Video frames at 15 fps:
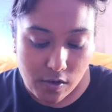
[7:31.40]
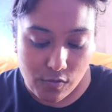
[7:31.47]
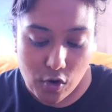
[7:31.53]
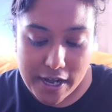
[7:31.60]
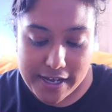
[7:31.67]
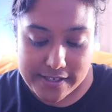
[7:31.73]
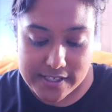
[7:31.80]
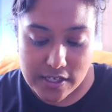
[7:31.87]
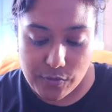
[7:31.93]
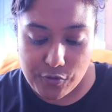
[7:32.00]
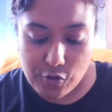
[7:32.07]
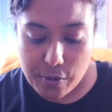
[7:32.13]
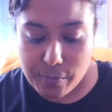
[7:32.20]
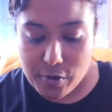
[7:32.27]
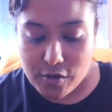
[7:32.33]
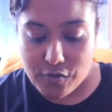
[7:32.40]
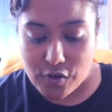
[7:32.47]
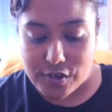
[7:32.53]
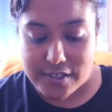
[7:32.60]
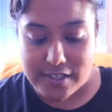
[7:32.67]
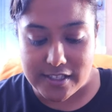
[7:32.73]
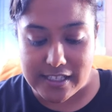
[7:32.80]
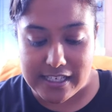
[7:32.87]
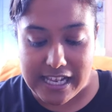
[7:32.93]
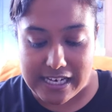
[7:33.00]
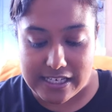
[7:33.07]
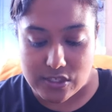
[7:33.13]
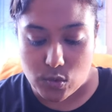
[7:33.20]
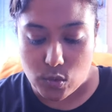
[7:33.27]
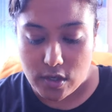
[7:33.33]
Right, so if we move on to the
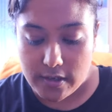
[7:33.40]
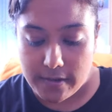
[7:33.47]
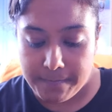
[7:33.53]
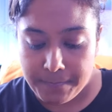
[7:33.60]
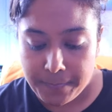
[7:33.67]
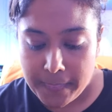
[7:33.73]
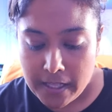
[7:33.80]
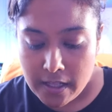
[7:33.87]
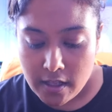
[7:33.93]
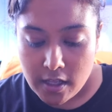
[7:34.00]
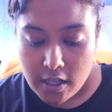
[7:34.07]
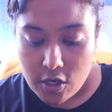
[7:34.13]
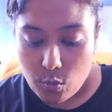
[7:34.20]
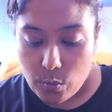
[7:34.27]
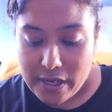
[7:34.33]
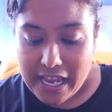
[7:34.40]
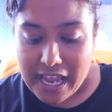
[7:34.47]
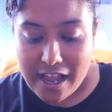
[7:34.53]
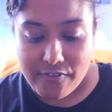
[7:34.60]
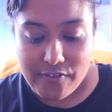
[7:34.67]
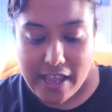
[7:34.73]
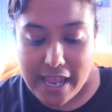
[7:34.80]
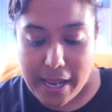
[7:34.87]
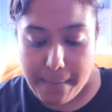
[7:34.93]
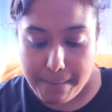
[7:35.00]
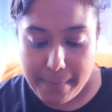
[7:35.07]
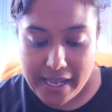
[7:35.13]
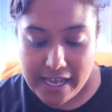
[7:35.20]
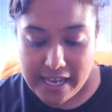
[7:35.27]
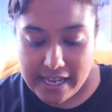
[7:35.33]
next one, we have a
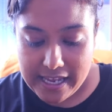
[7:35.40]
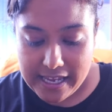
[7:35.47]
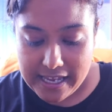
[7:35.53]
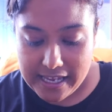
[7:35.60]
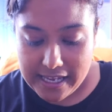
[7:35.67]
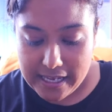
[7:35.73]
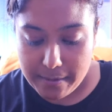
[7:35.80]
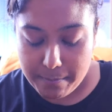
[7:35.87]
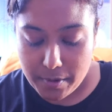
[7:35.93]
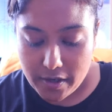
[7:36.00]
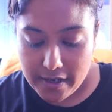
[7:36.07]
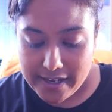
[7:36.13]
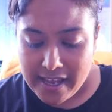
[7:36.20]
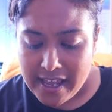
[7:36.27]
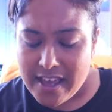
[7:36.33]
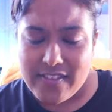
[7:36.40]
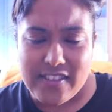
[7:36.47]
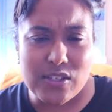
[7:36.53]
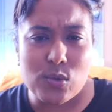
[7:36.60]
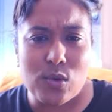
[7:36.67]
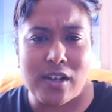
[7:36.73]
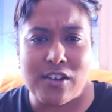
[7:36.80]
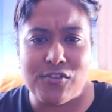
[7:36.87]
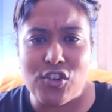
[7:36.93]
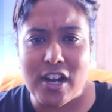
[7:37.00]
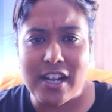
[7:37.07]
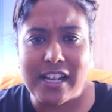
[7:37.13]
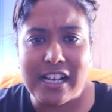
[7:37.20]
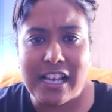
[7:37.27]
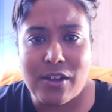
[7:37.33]
pair here by, this one I've
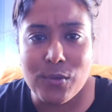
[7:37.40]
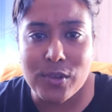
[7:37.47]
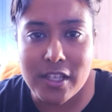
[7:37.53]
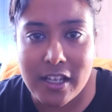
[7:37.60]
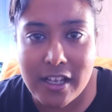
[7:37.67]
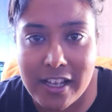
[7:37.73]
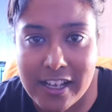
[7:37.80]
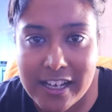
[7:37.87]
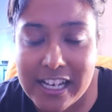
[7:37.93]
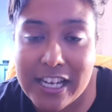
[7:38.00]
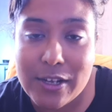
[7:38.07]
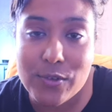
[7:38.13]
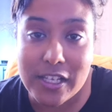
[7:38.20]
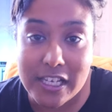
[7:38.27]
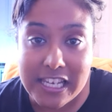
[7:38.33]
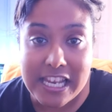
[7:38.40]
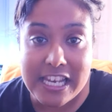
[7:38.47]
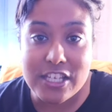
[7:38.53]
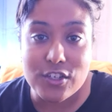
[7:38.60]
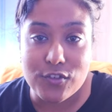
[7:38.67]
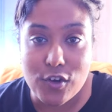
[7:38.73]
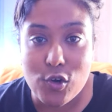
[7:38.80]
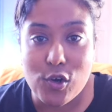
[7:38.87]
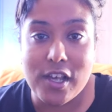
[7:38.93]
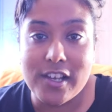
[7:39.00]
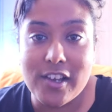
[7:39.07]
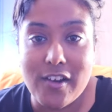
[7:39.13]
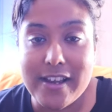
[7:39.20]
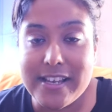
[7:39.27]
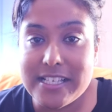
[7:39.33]
tried to clean with a lint roller,
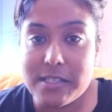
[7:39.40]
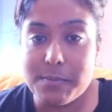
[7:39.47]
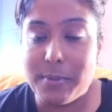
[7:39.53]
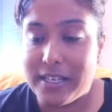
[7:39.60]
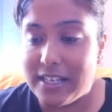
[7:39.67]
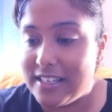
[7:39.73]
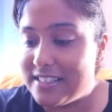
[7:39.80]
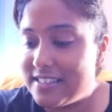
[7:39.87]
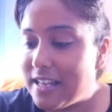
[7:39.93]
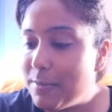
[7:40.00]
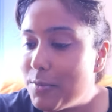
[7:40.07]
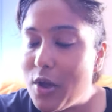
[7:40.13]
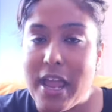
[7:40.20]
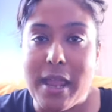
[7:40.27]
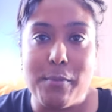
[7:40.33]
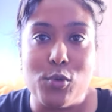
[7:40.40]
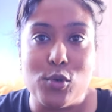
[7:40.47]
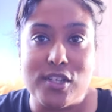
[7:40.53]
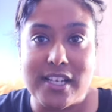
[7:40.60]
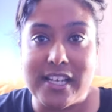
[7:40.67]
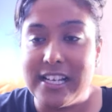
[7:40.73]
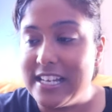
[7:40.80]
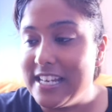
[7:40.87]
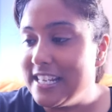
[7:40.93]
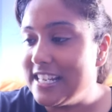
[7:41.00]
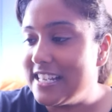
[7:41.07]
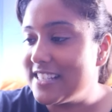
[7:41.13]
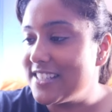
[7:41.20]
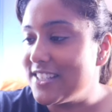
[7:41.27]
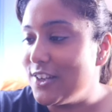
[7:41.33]
guys, but I'm not able to clean
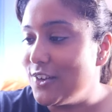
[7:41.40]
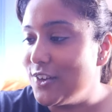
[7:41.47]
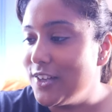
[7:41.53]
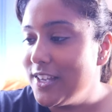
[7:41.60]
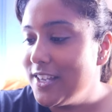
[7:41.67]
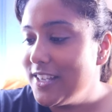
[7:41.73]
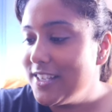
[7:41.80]
it, so